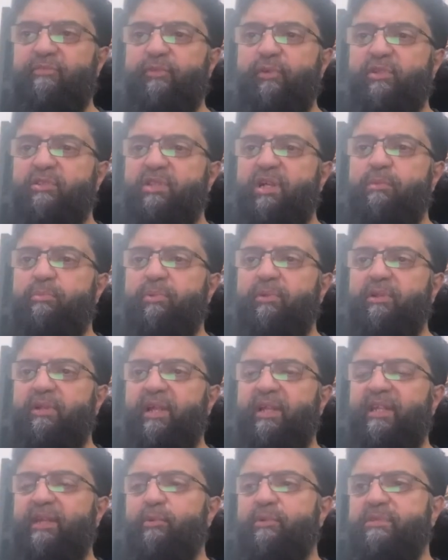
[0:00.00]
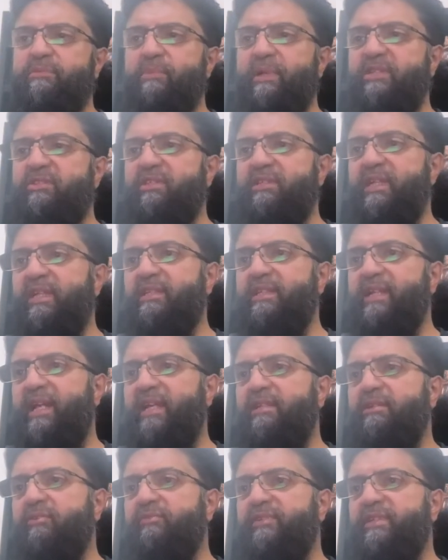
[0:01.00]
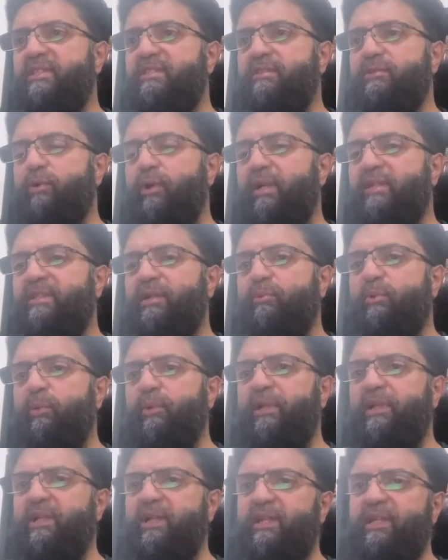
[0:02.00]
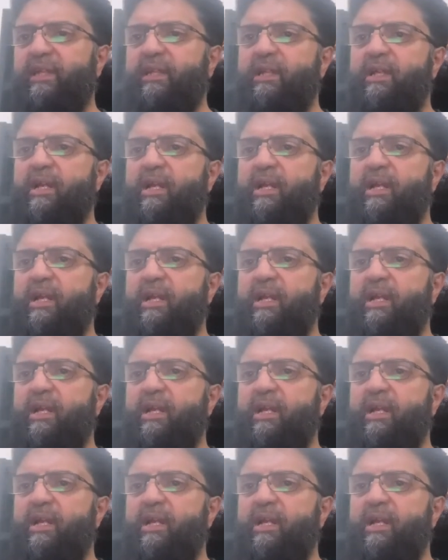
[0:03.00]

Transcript: For example, like it was mentioned in the end of this dua that we were learning,